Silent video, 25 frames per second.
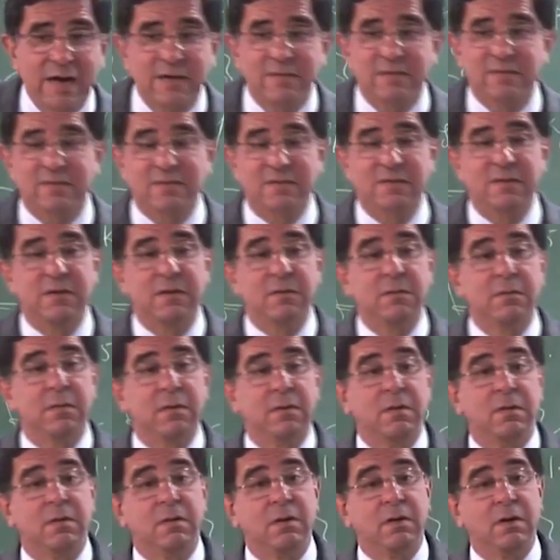gets
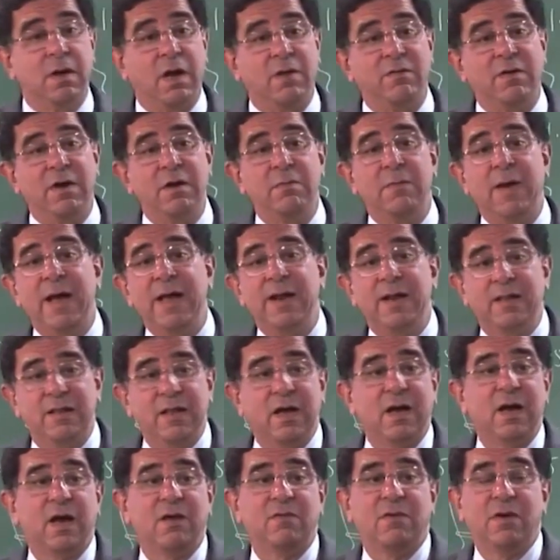covered by
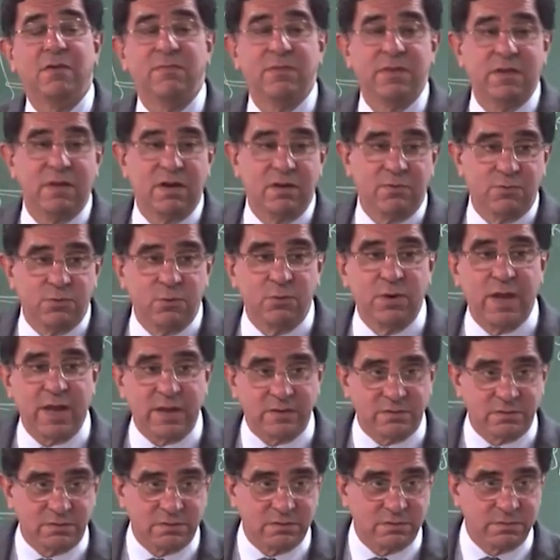another cover within a few
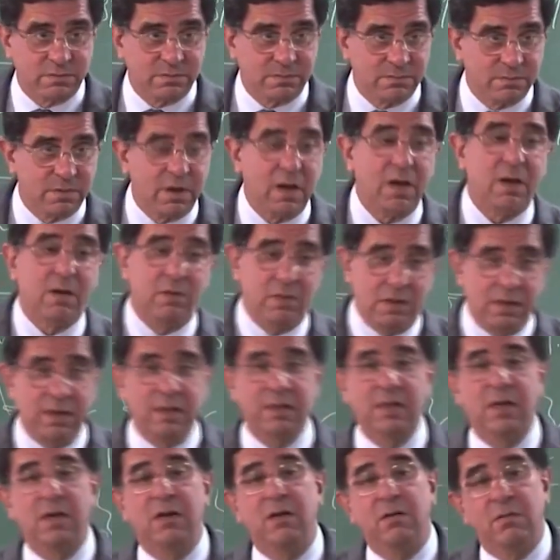days,
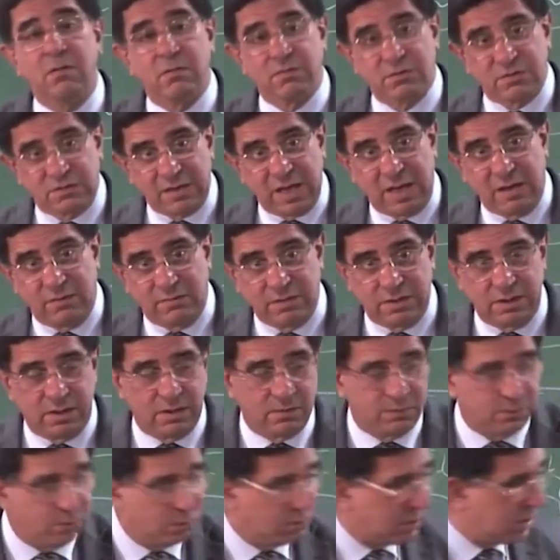another cell
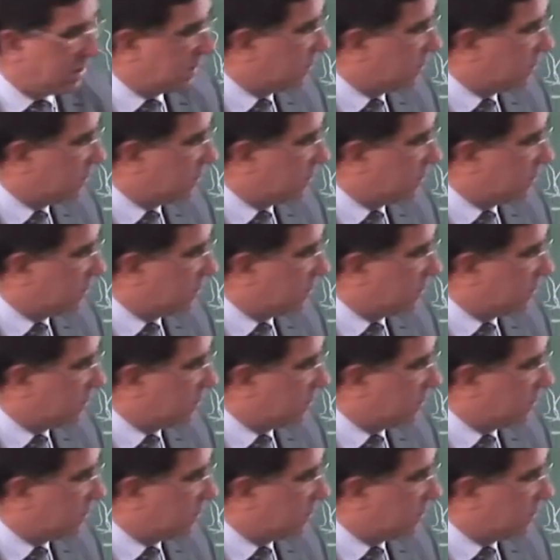within a few